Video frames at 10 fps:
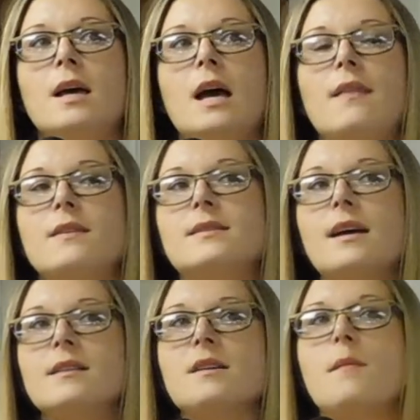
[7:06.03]
And the
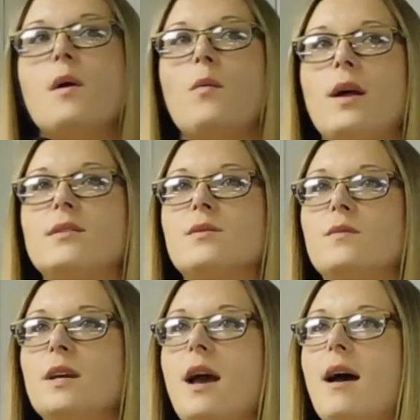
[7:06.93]
second time I went to
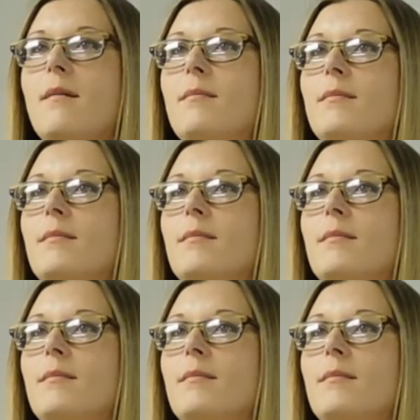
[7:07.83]
rehab,